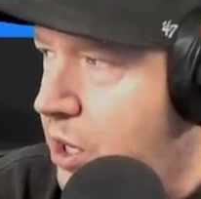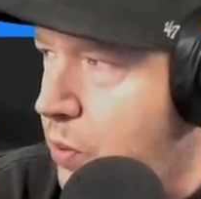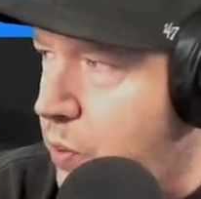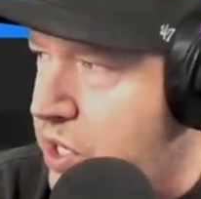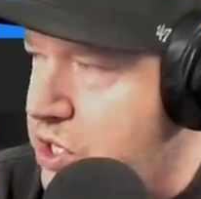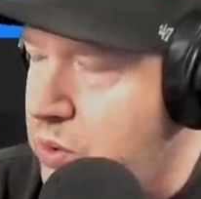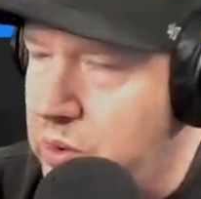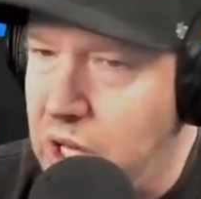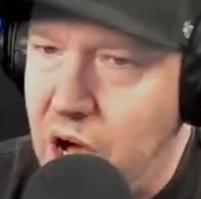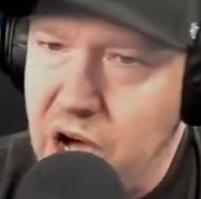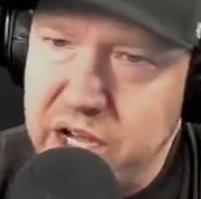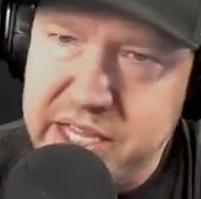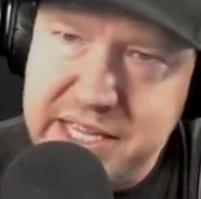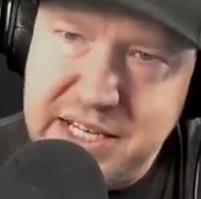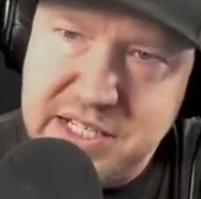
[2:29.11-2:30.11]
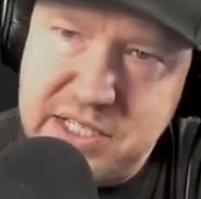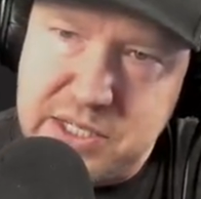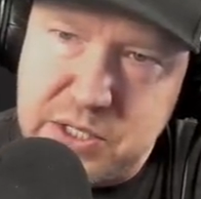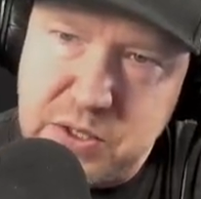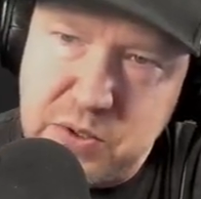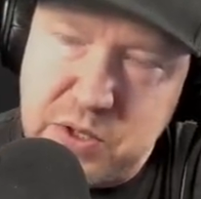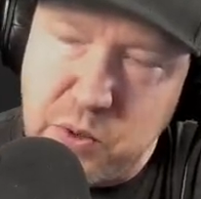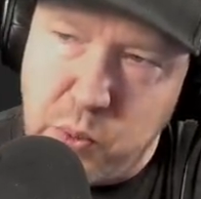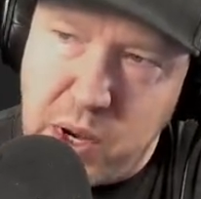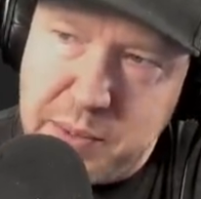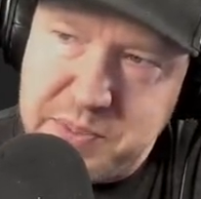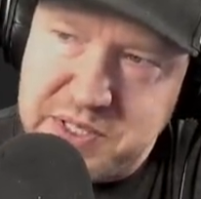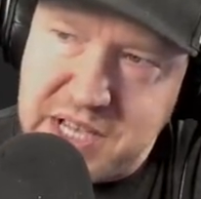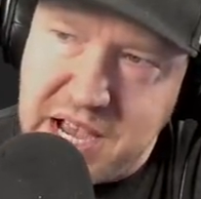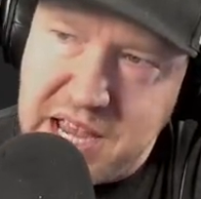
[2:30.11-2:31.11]
When you log into the
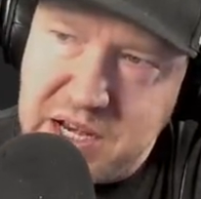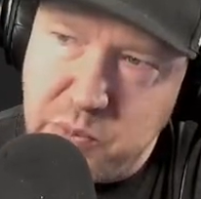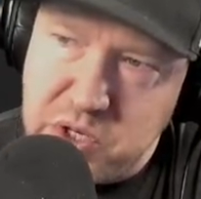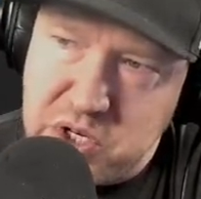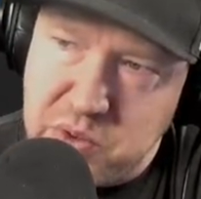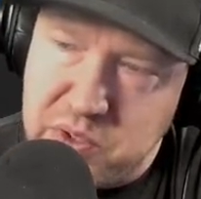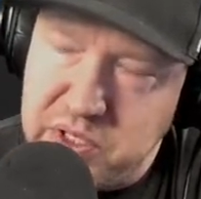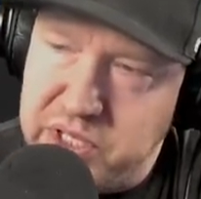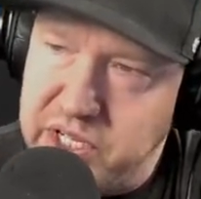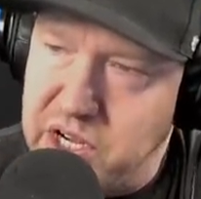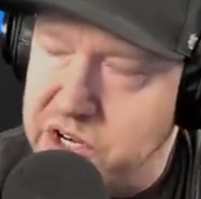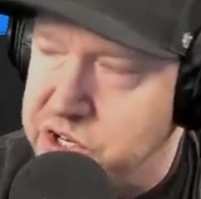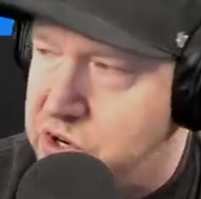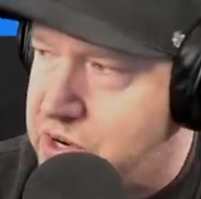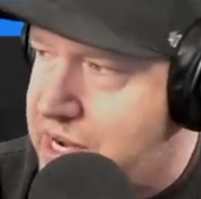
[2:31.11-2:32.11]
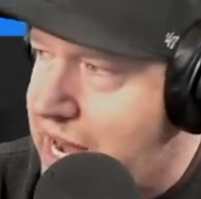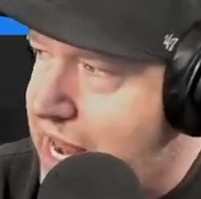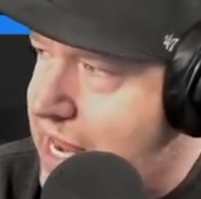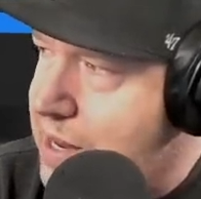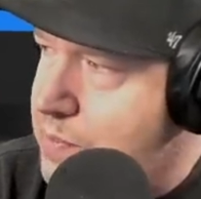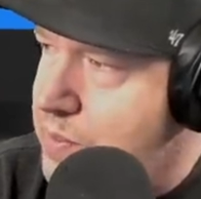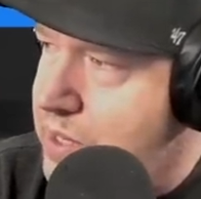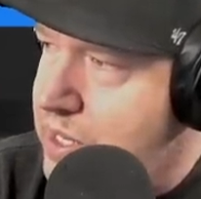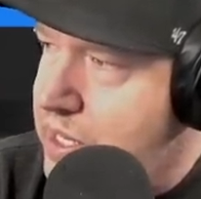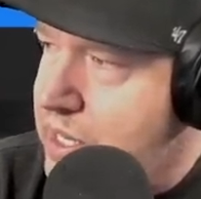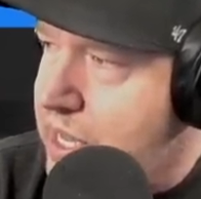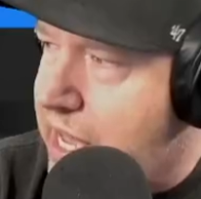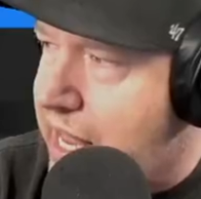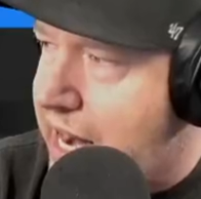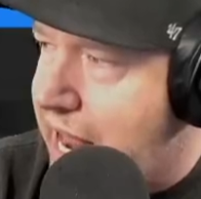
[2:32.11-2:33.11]
website, when you click on your name,
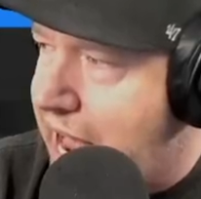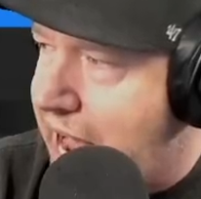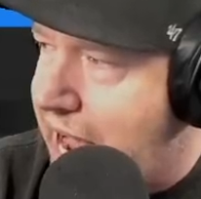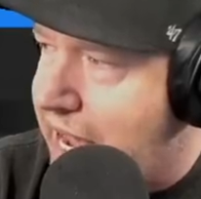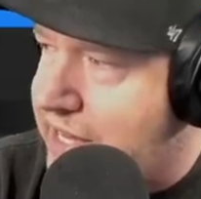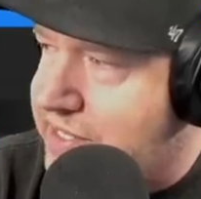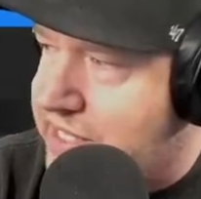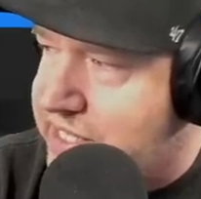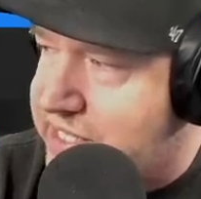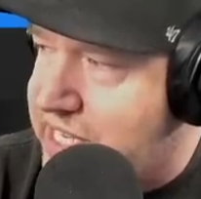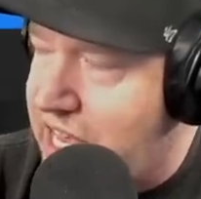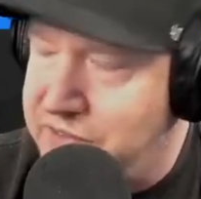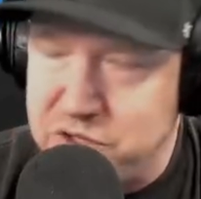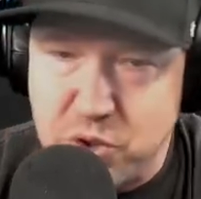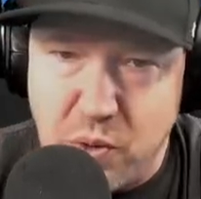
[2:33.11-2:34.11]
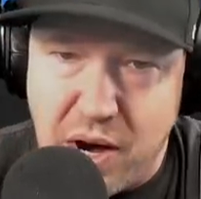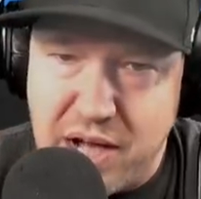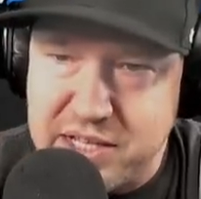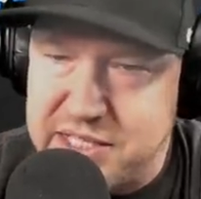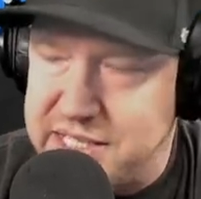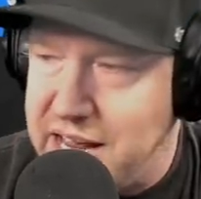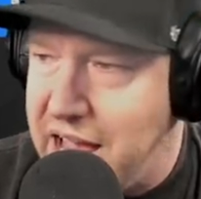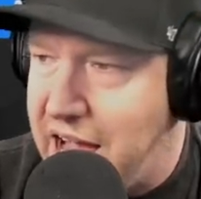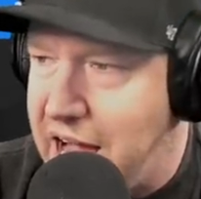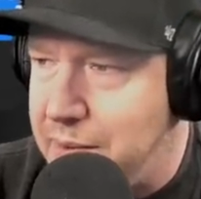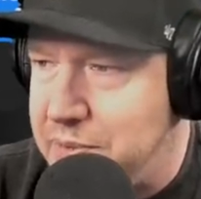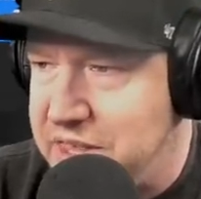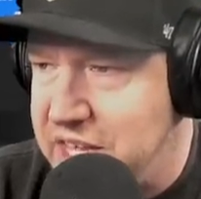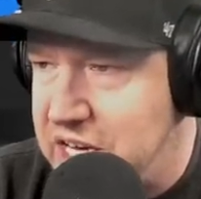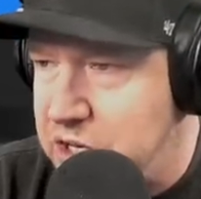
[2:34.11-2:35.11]
it has a save squads tab.
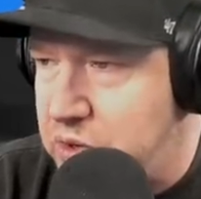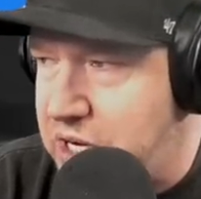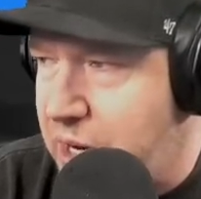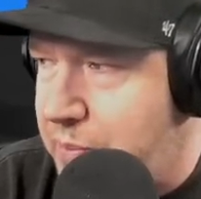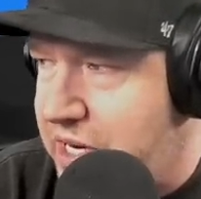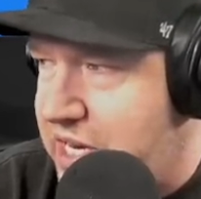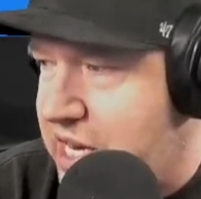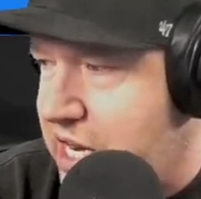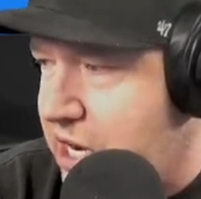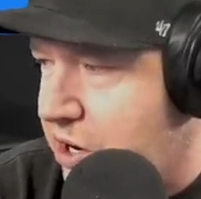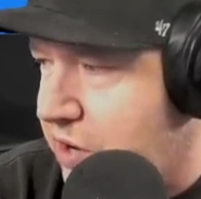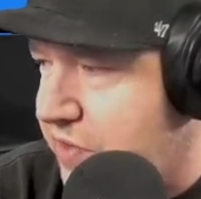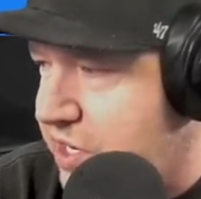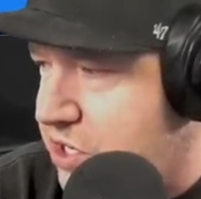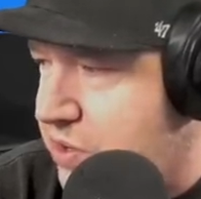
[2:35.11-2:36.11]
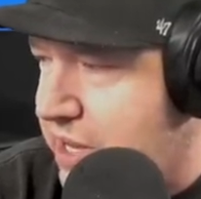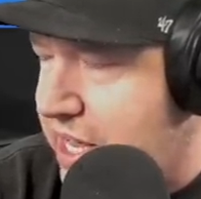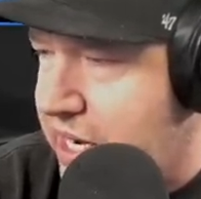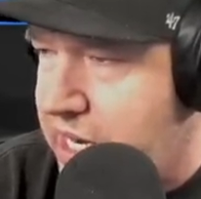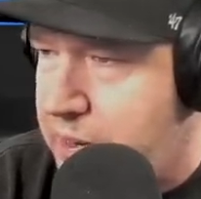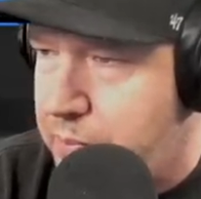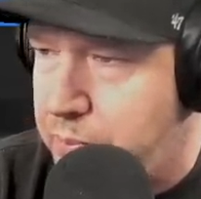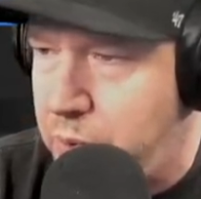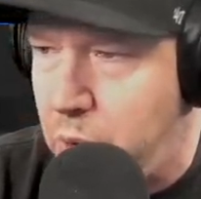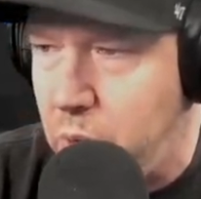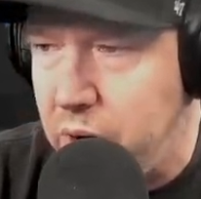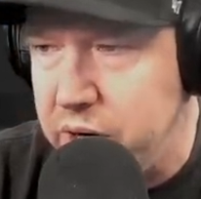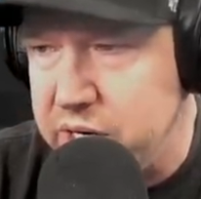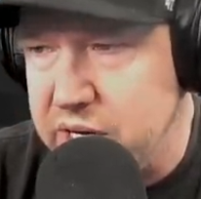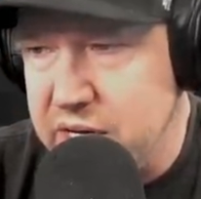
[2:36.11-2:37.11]
And then you come in here and then you hit
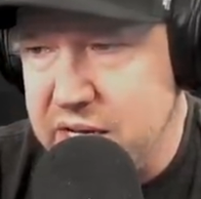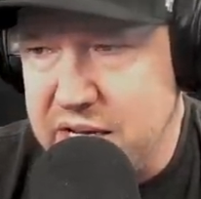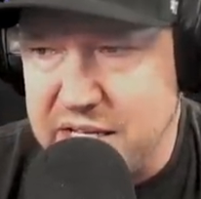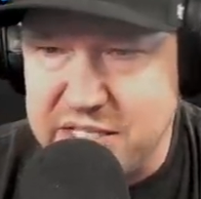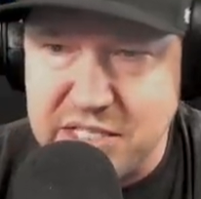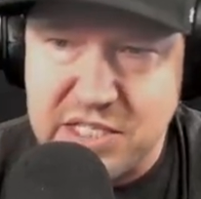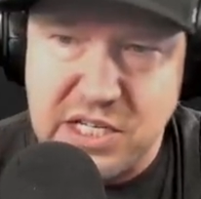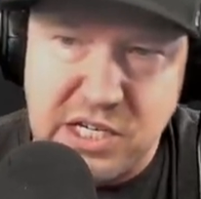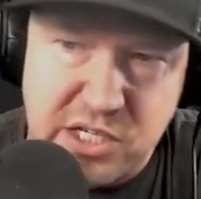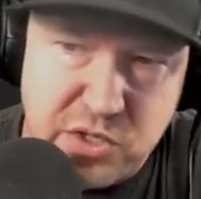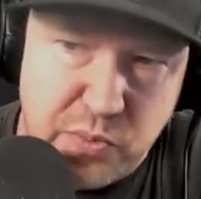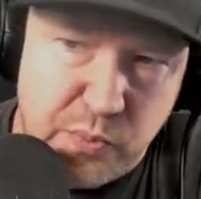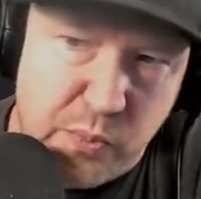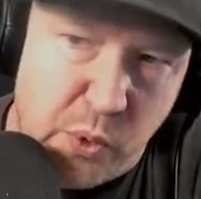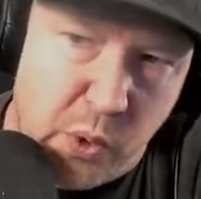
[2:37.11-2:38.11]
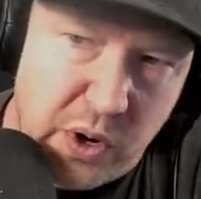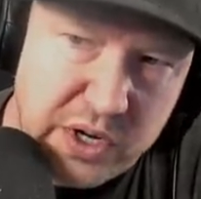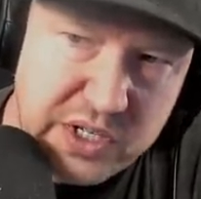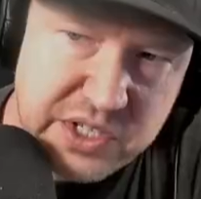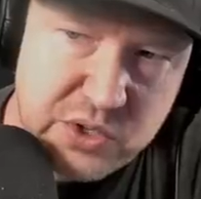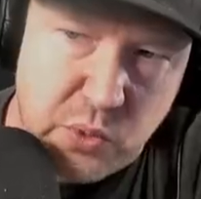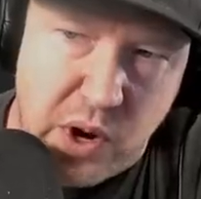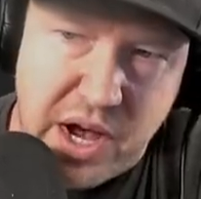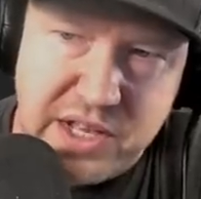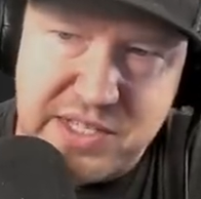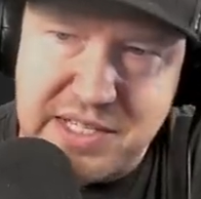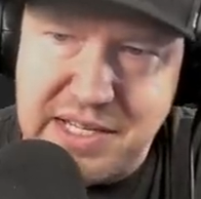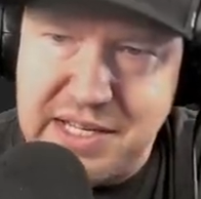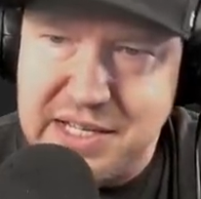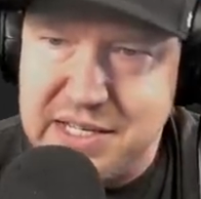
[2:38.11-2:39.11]
import. This is an import squads
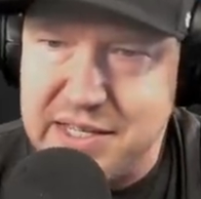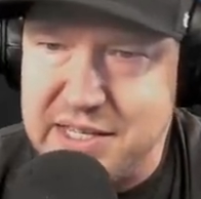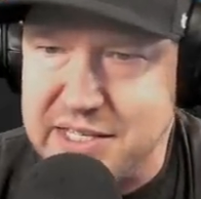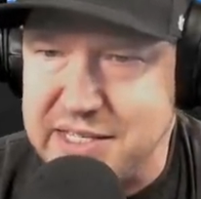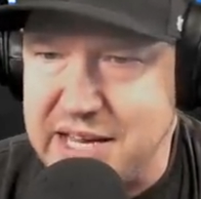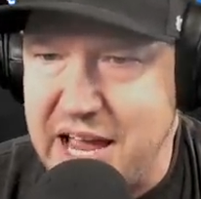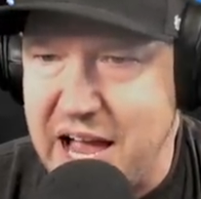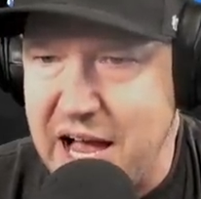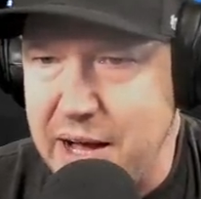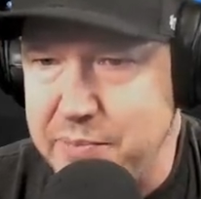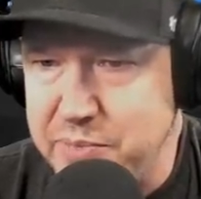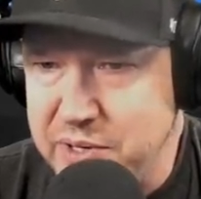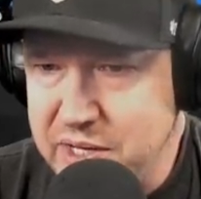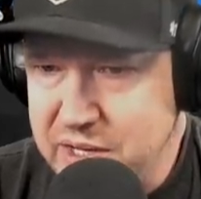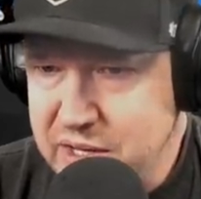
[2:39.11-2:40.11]
into this tab.